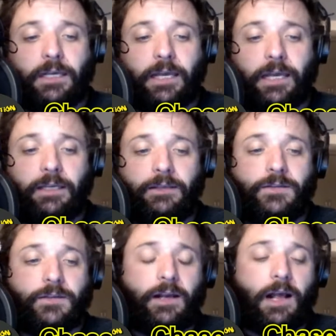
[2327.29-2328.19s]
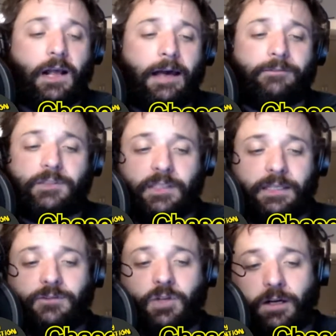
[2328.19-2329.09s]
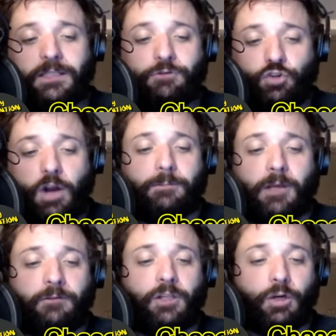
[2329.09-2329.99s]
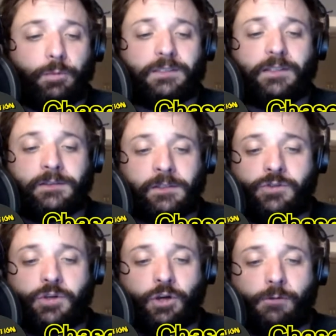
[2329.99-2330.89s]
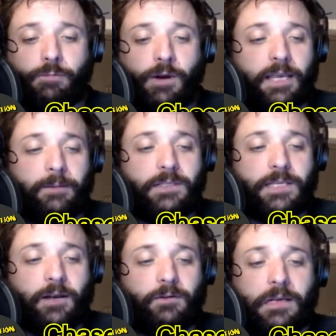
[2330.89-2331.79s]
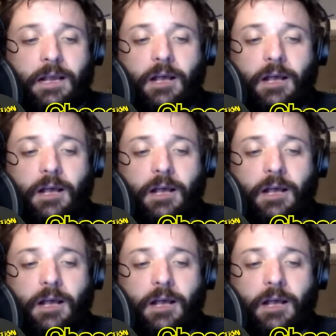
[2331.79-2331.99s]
And obviously his targets have dropped off a little bit since Antonio Brown came to town.